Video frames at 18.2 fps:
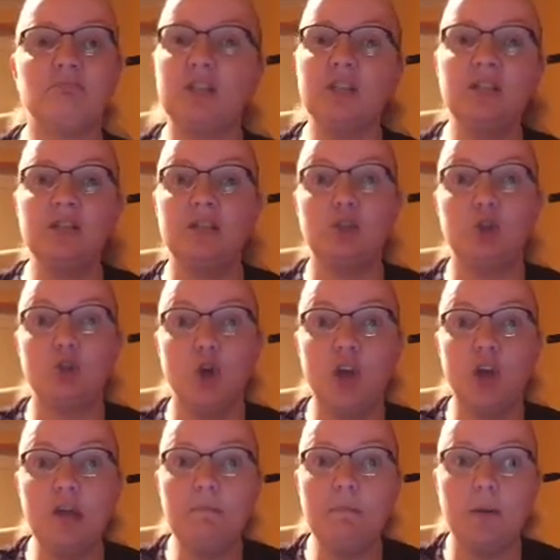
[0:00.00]
Didn't enjoy
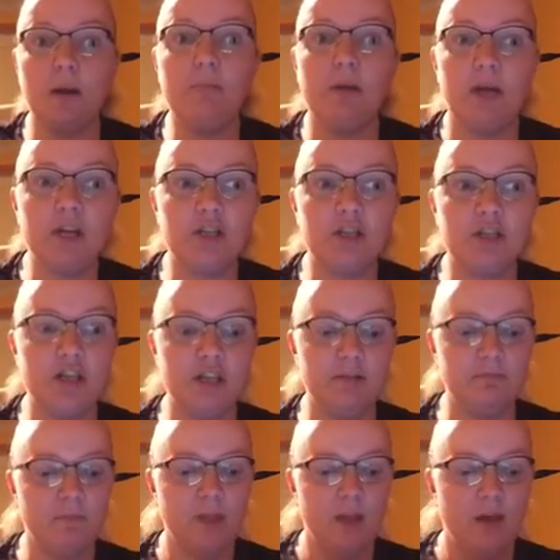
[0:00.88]
it, but I managed
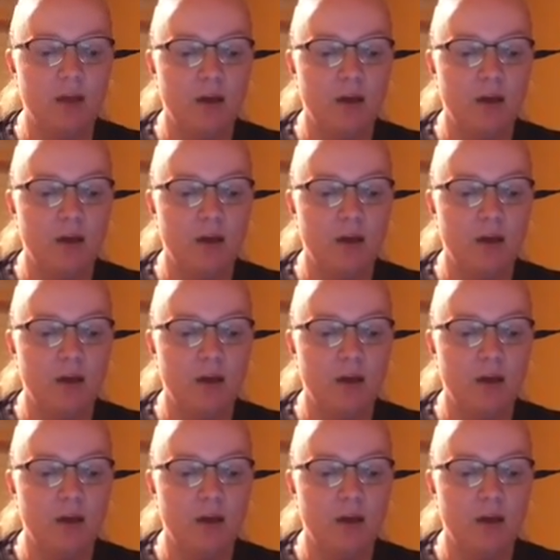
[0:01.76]
it.